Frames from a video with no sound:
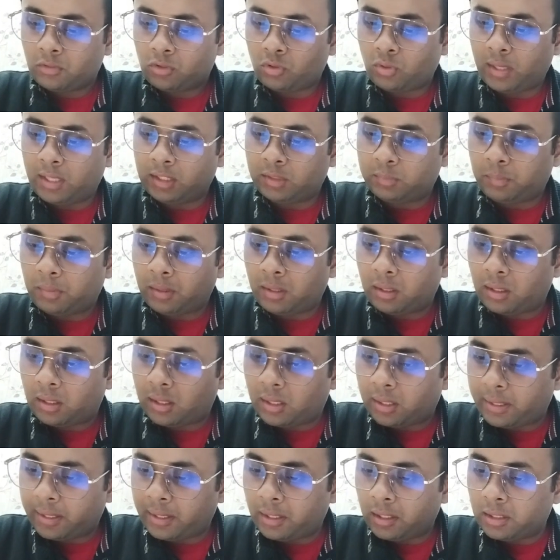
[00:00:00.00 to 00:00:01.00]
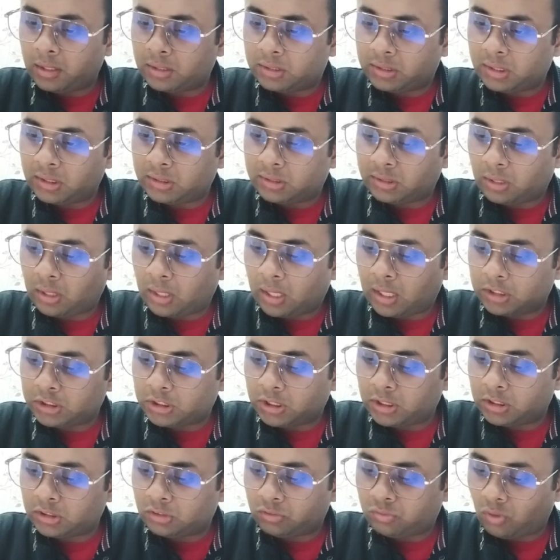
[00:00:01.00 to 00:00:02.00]
So as per our analysis,
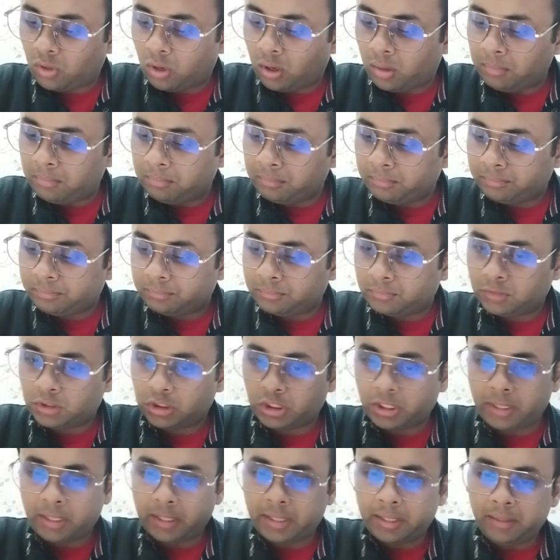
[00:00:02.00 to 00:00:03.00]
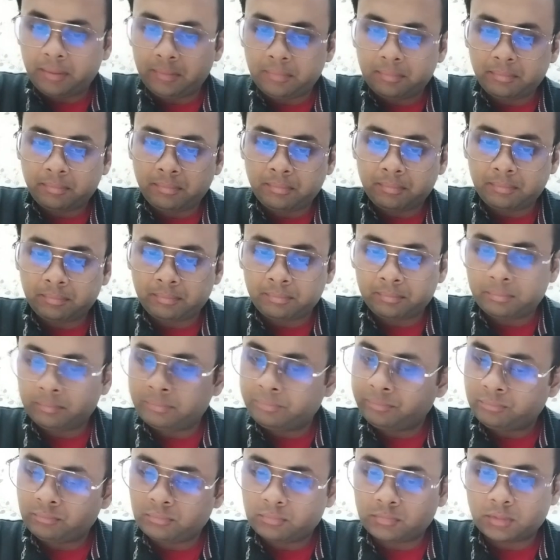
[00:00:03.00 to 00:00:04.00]
Rajan is from Chennai,
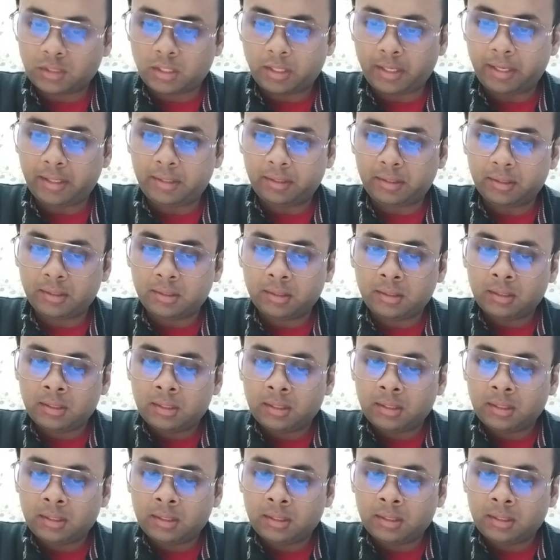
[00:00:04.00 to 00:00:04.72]
correct.